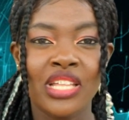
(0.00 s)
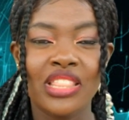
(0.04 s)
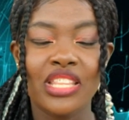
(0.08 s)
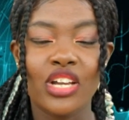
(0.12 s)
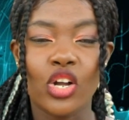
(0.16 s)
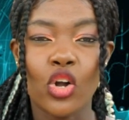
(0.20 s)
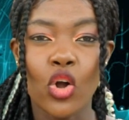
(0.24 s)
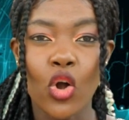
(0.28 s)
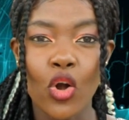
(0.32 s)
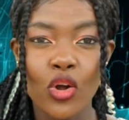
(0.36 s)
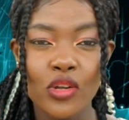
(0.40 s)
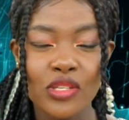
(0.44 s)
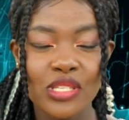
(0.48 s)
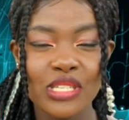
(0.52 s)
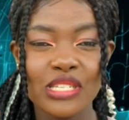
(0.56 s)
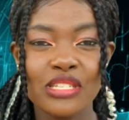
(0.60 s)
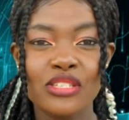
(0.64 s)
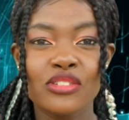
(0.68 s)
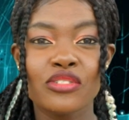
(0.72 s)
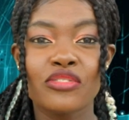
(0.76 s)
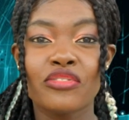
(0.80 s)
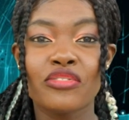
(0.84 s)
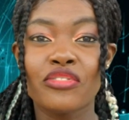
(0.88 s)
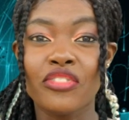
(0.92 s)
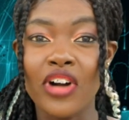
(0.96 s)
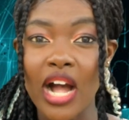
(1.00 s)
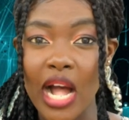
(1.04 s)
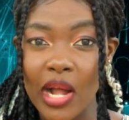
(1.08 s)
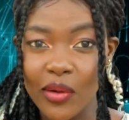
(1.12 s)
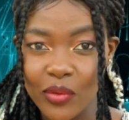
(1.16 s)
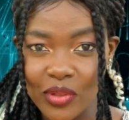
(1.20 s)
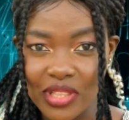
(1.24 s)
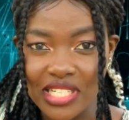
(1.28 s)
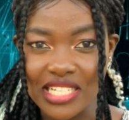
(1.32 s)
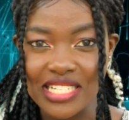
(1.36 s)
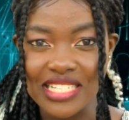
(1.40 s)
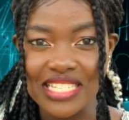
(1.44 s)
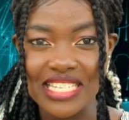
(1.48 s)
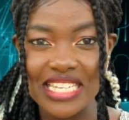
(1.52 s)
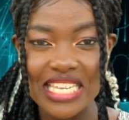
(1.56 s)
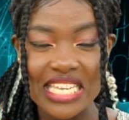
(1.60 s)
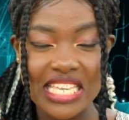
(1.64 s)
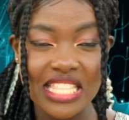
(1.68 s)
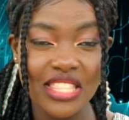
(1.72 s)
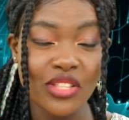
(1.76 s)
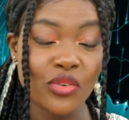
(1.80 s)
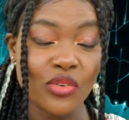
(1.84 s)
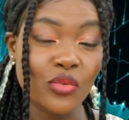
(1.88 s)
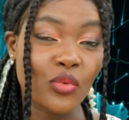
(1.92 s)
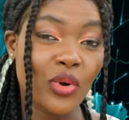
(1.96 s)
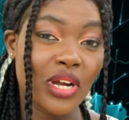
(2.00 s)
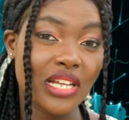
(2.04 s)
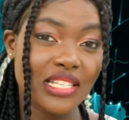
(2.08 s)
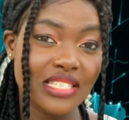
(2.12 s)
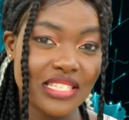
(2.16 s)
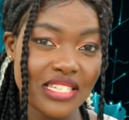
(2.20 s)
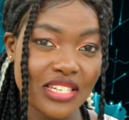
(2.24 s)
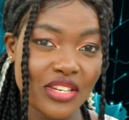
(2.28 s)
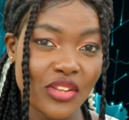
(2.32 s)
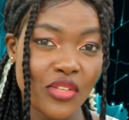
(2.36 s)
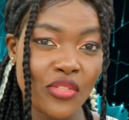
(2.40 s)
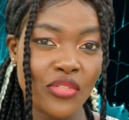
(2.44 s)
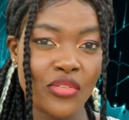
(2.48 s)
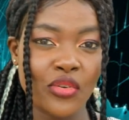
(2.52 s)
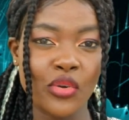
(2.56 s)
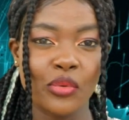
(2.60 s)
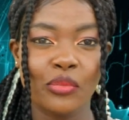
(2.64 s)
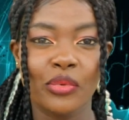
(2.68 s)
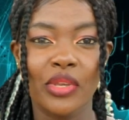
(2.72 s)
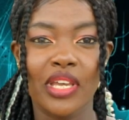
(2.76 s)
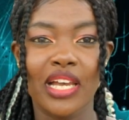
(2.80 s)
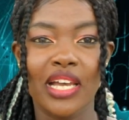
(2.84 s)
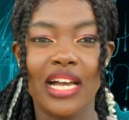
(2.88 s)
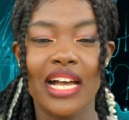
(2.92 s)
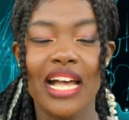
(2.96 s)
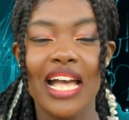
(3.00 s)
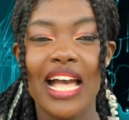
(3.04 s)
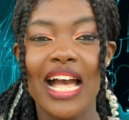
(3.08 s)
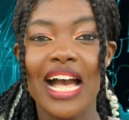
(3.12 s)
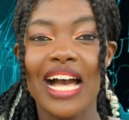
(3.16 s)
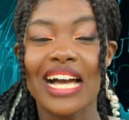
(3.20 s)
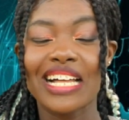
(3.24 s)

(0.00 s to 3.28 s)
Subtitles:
the causes of violence in the Western Ethiopia,